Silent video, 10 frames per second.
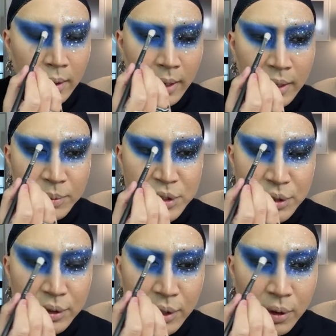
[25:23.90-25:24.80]
And I'm just
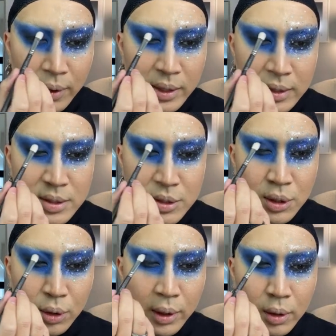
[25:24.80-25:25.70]
gonna go in
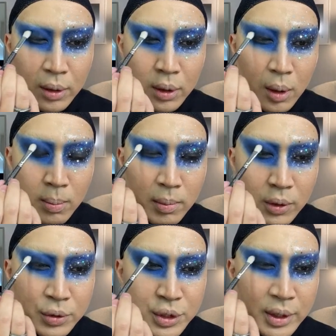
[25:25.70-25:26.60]
circular
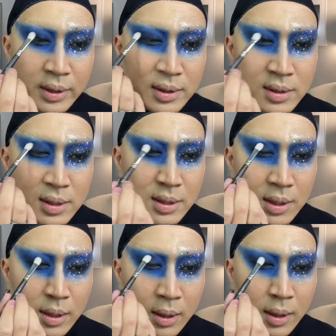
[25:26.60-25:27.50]
motions
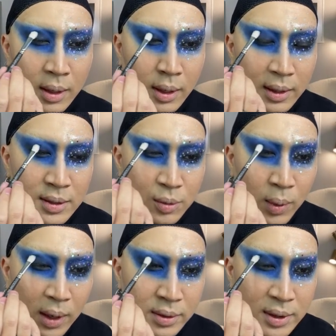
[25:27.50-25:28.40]
as
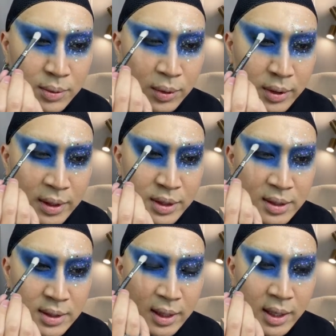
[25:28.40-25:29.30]
well to really
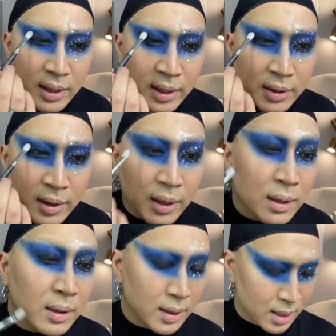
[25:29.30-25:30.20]
just get in
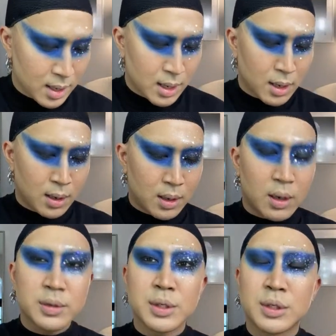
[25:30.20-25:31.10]
there.
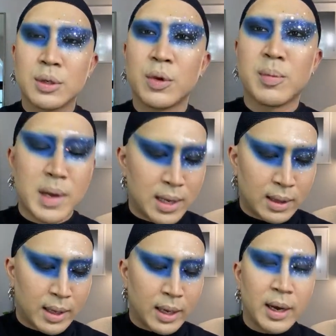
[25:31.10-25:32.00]
Also too, with my
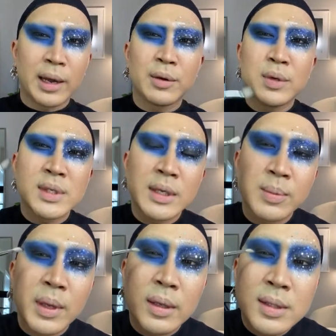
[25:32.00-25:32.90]
lid, I always end up
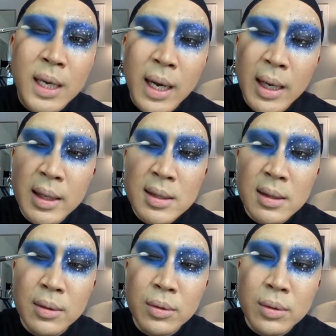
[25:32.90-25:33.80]
getting the tiniest
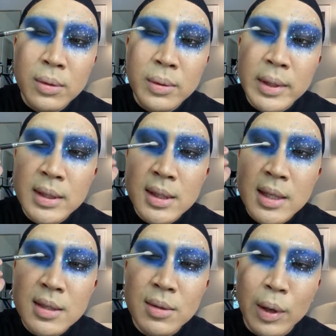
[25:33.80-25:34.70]
little crease
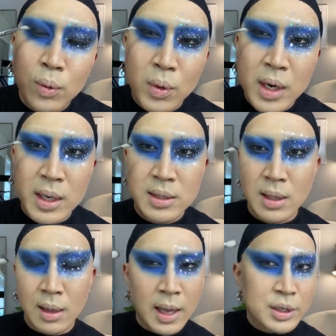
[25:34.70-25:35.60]
that's like right next to the
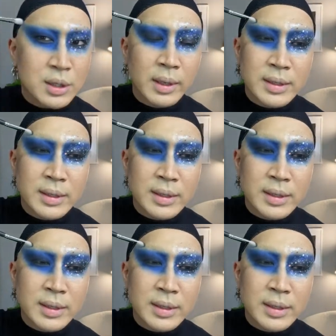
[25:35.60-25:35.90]
lash line.